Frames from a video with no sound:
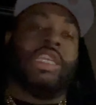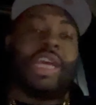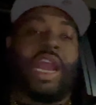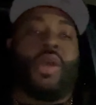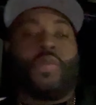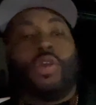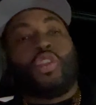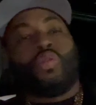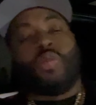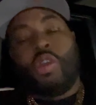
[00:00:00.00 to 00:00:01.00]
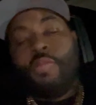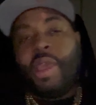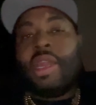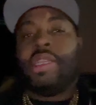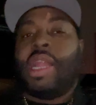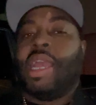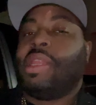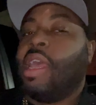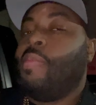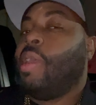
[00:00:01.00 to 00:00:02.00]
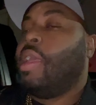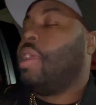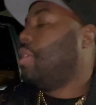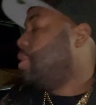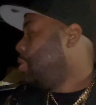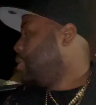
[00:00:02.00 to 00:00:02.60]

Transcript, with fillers: Shout out Real to Real, man. It's like that, man.